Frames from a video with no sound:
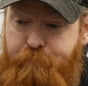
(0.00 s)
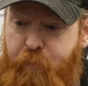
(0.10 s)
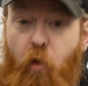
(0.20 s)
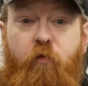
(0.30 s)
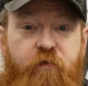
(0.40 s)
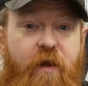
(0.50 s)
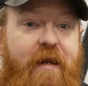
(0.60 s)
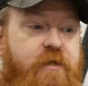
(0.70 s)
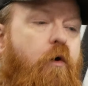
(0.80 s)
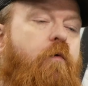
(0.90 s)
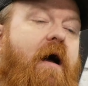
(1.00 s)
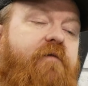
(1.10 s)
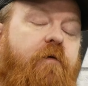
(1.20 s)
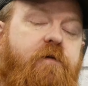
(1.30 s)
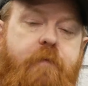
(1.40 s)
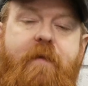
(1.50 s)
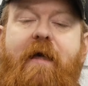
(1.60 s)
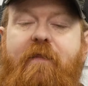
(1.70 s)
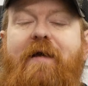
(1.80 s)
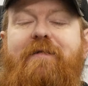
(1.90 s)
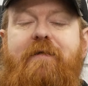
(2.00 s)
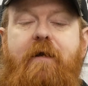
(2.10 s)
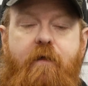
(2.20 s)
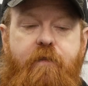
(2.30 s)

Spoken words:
bolstered into a rifle to make this